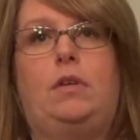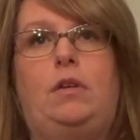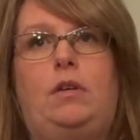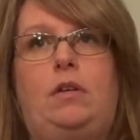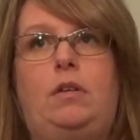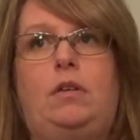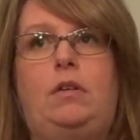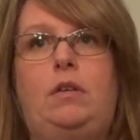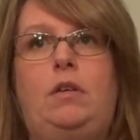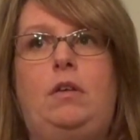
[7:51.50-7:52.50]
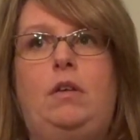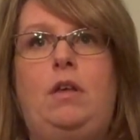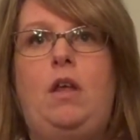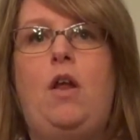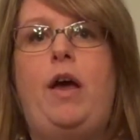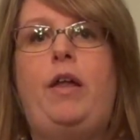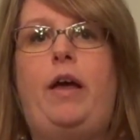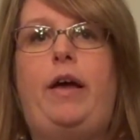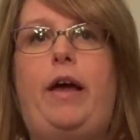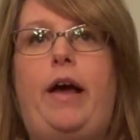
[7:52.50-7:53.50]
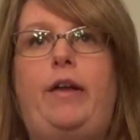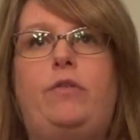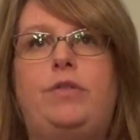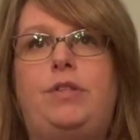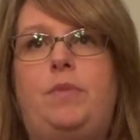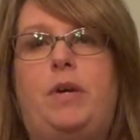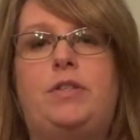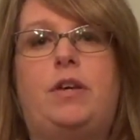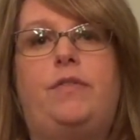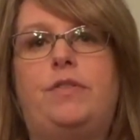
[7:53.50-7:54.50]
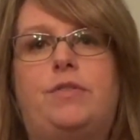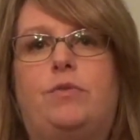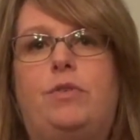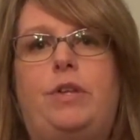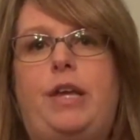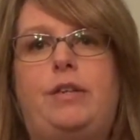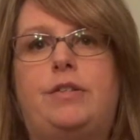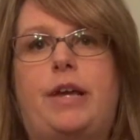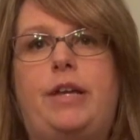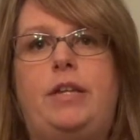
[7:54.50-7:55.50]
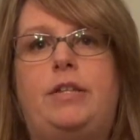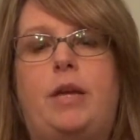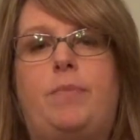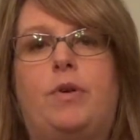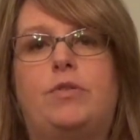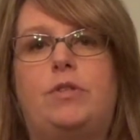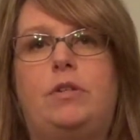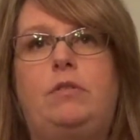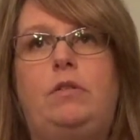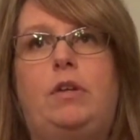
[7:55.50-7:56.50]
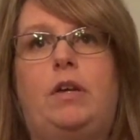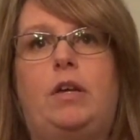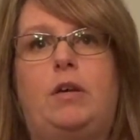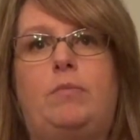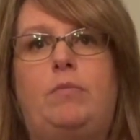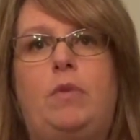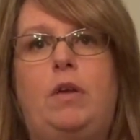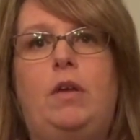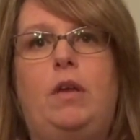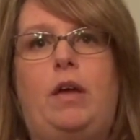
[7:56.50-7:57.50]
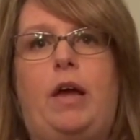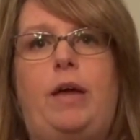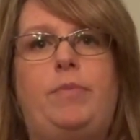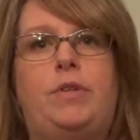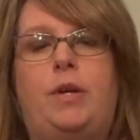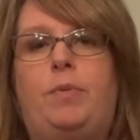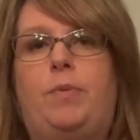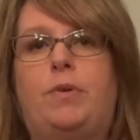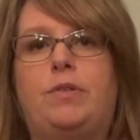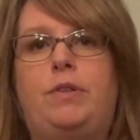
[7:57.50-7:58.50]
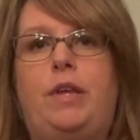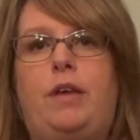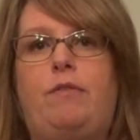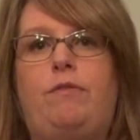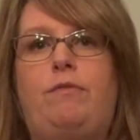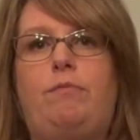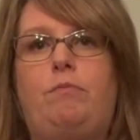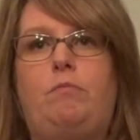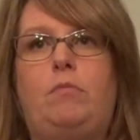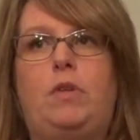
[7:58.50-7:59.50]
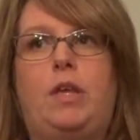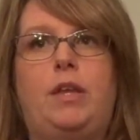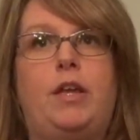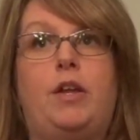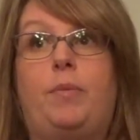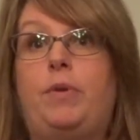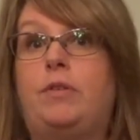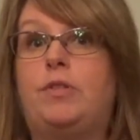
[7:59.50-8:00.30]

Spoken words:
I don't see myself as a real anxiety type person. I'm the type of person that can get up and